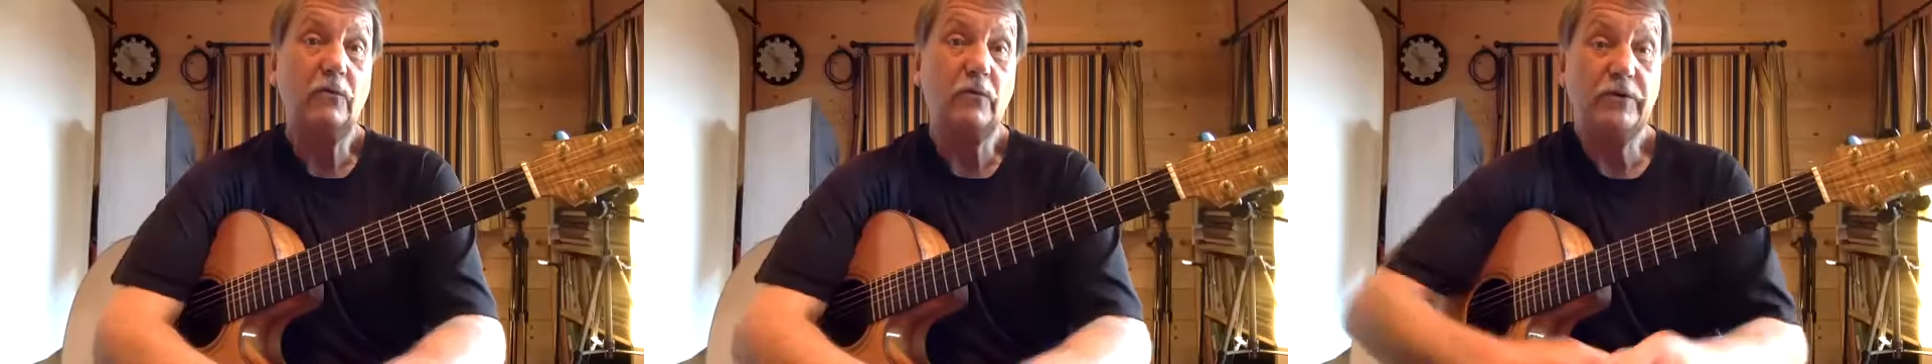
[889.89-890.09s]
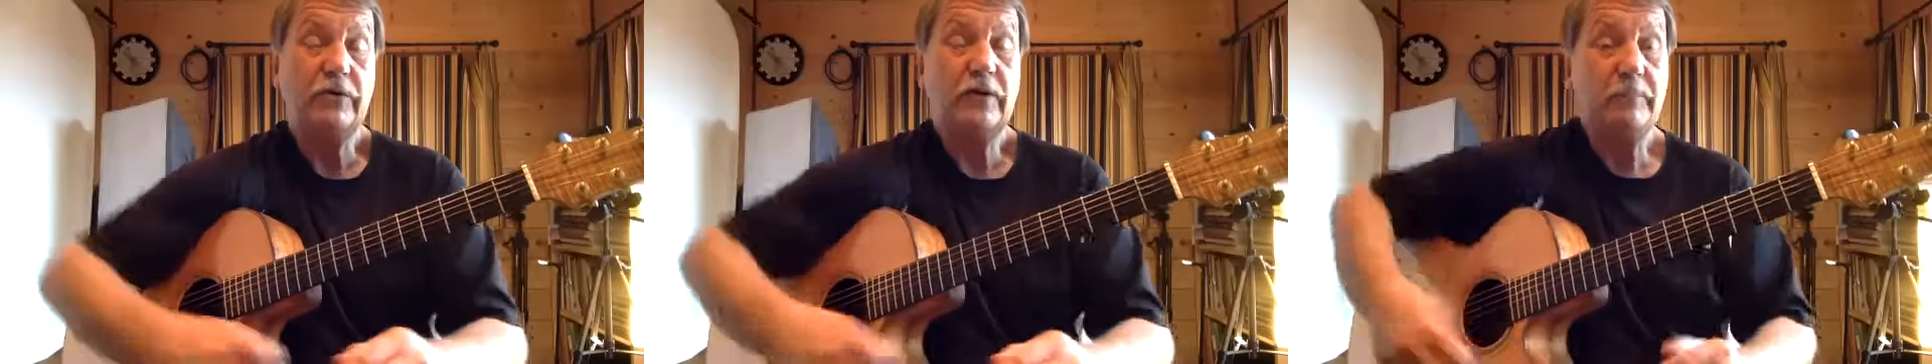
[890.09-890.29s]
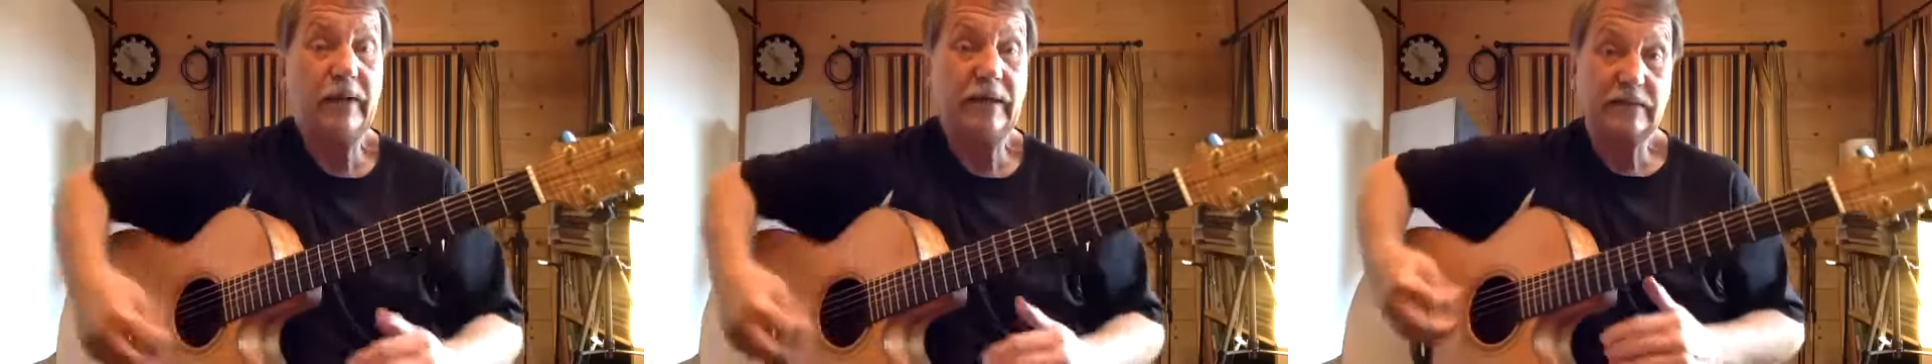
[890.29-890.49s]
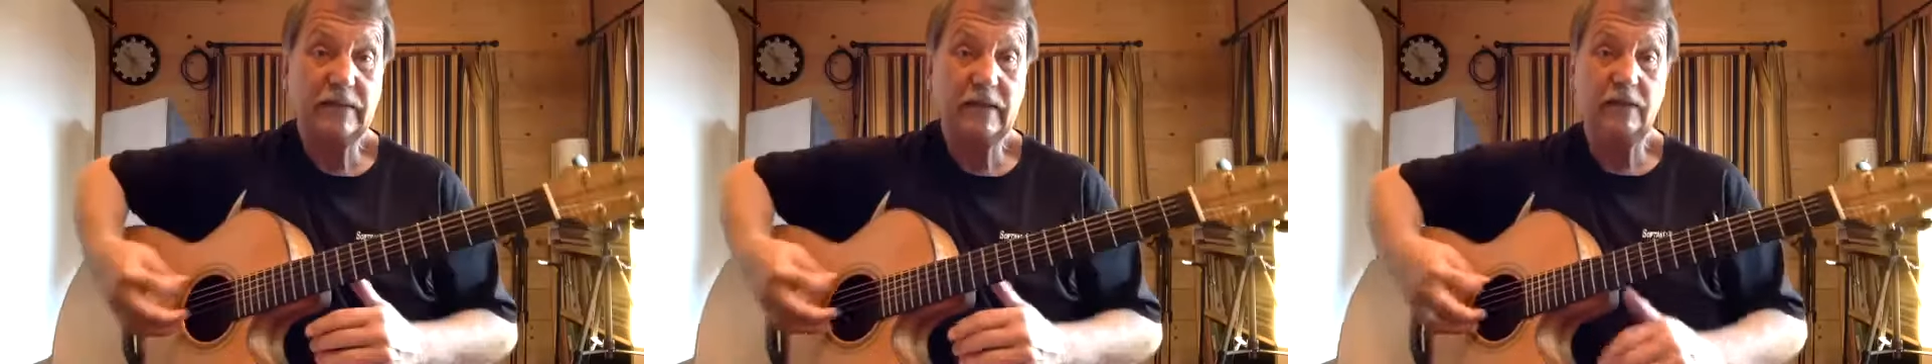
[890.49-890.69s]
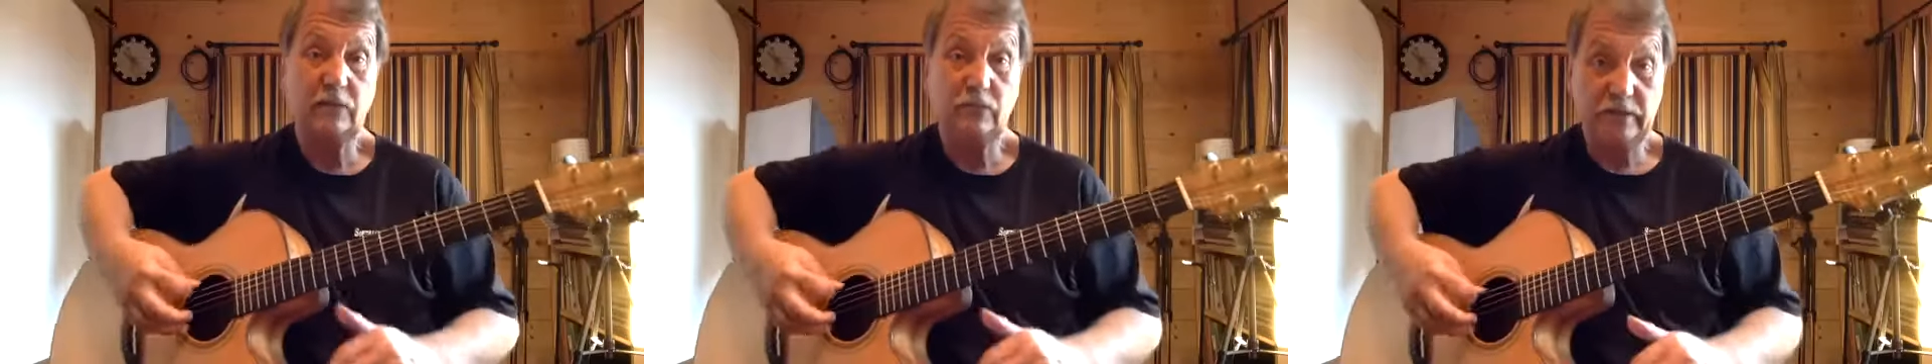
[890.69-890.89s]
When you get back to
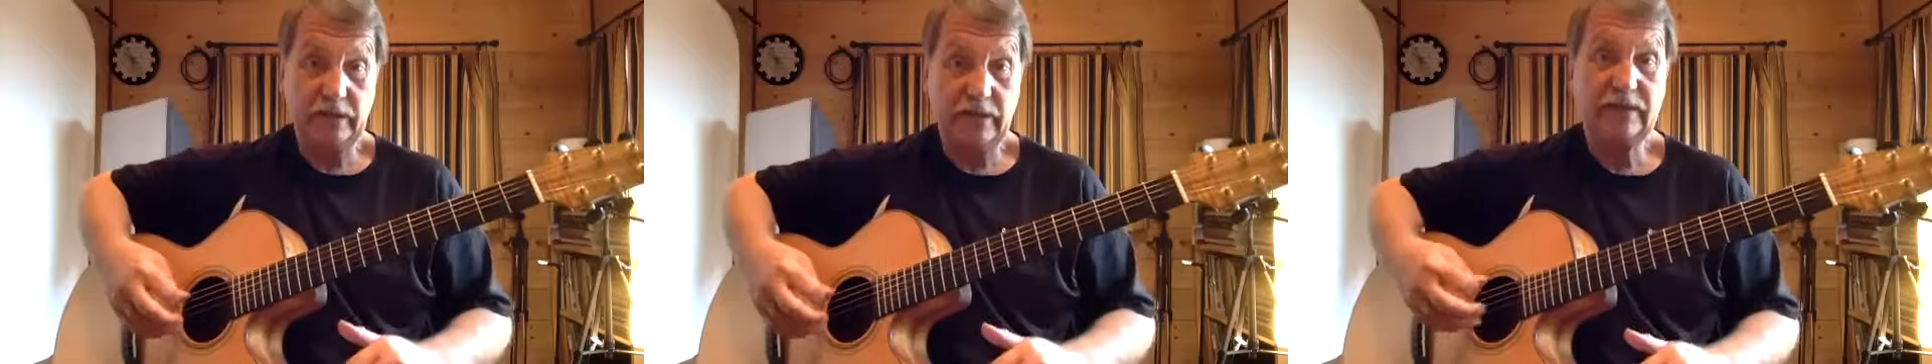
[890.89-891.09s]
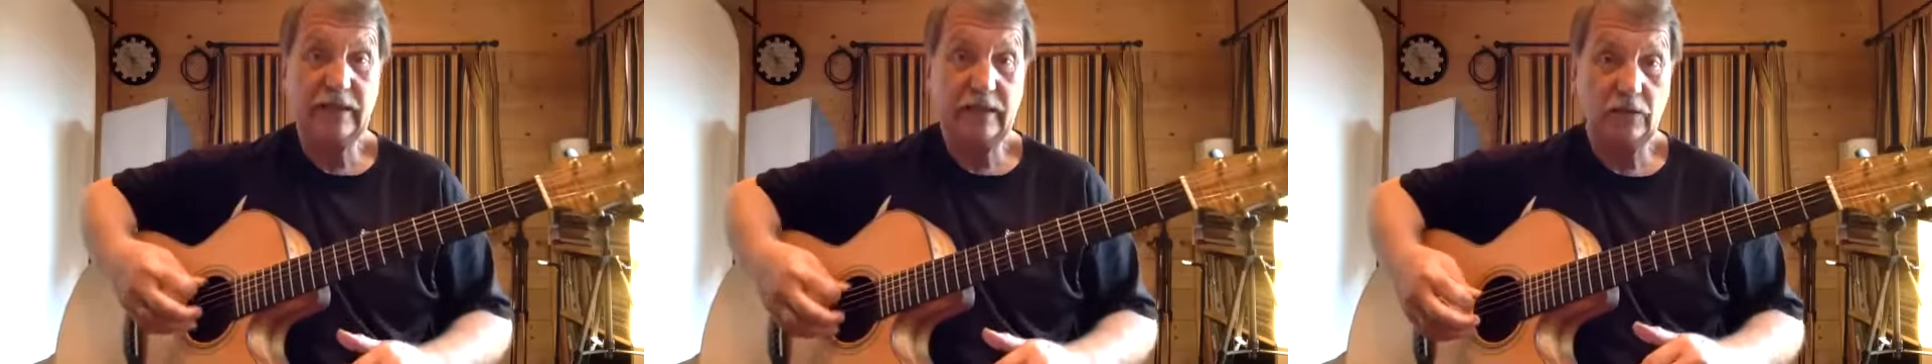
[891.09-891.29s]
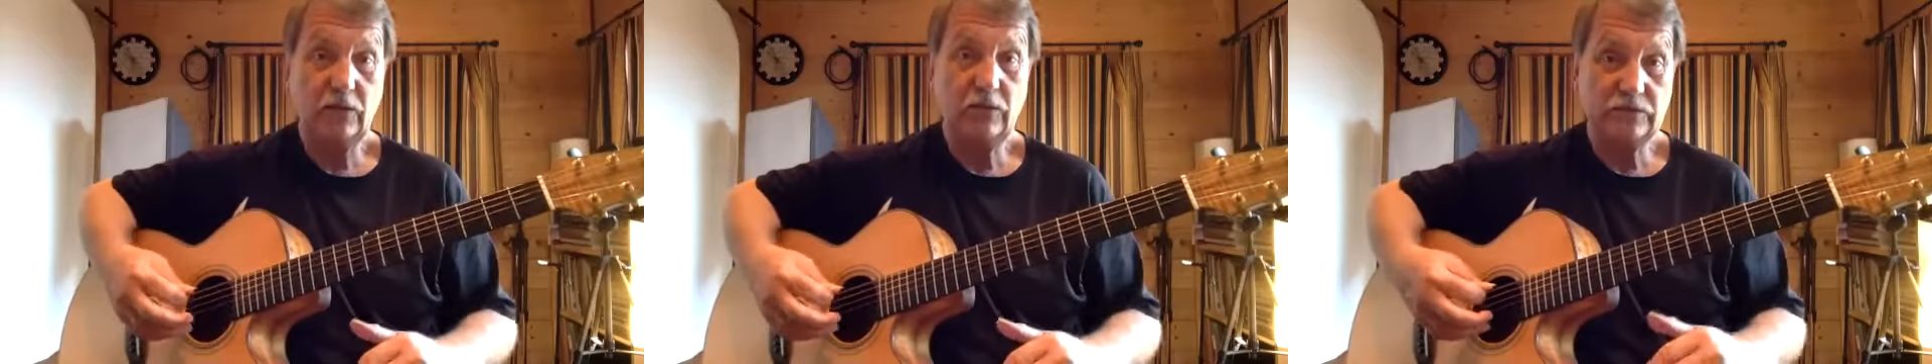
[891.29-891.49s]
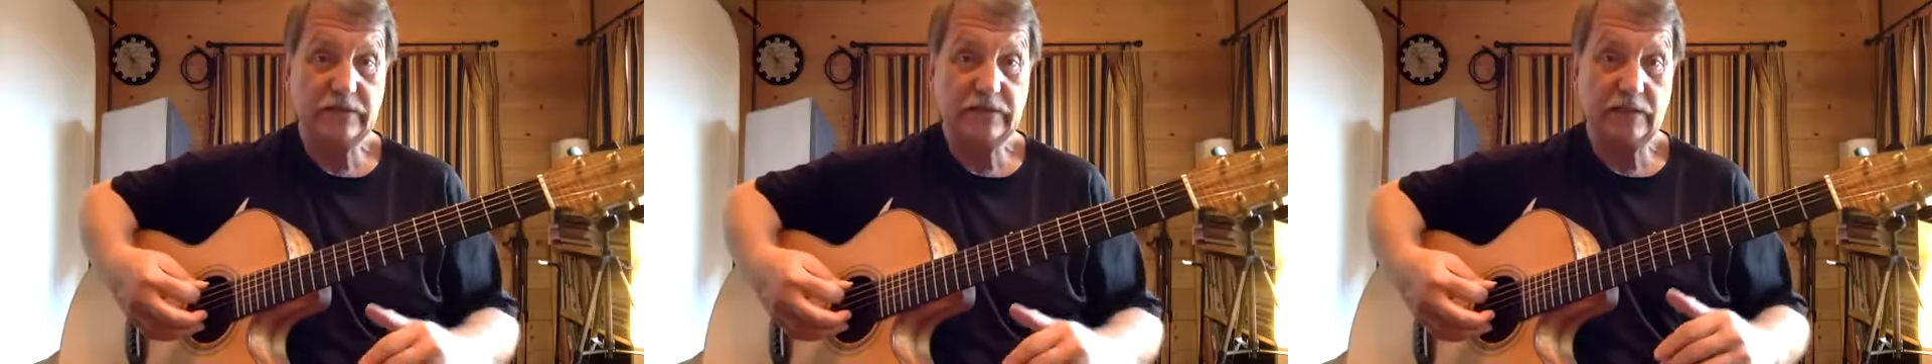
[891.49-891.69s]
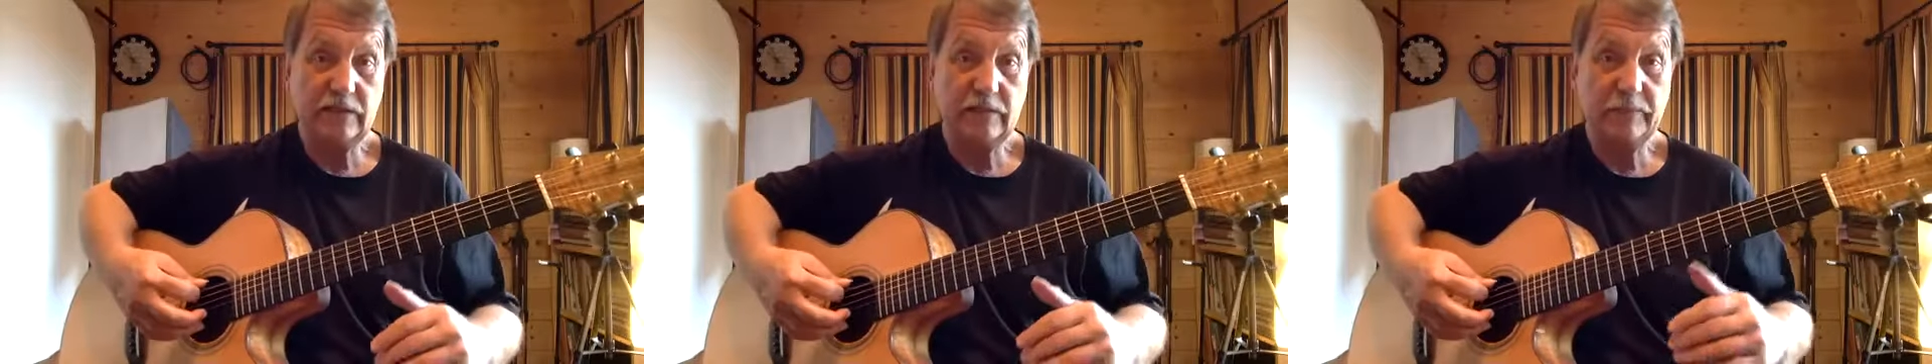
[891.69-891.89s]
that, when you hit that low
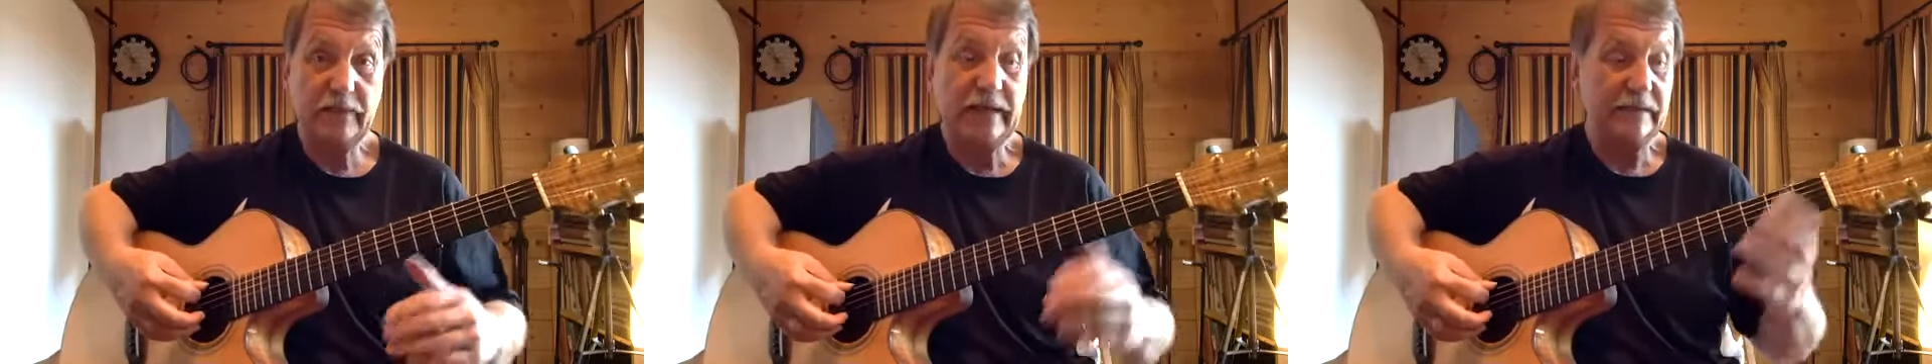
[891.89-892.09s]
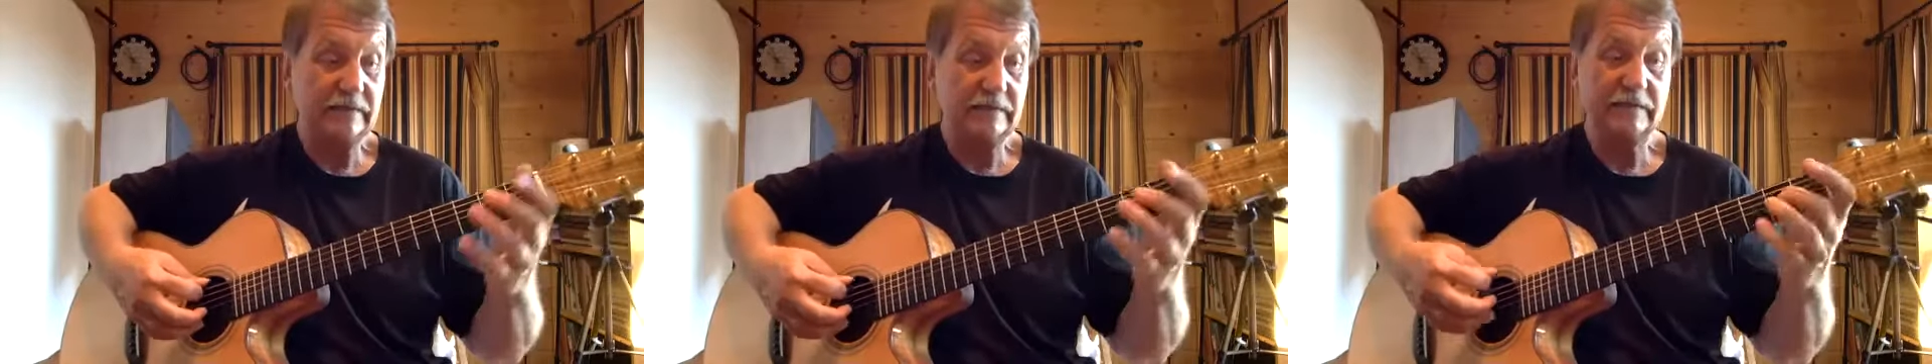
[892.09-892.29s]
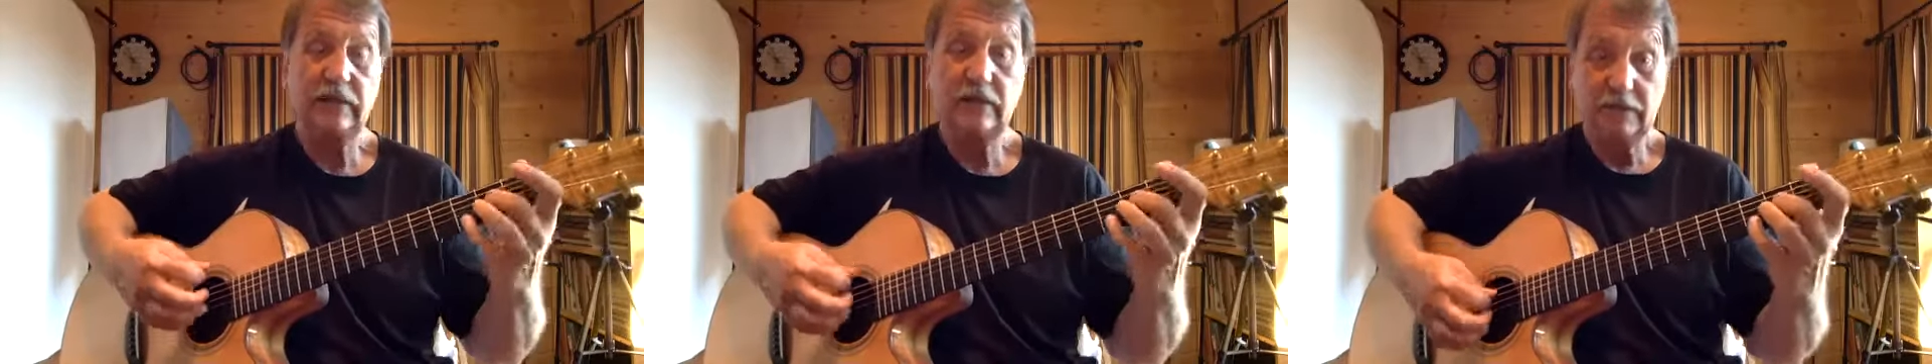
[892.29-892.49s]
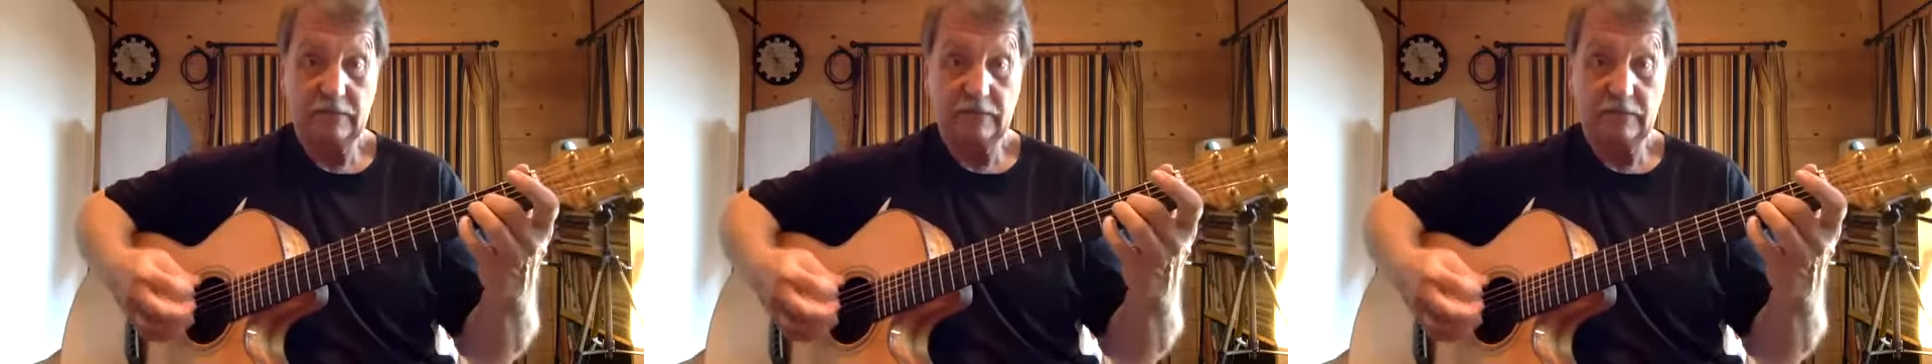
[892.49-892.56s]
D in the bass,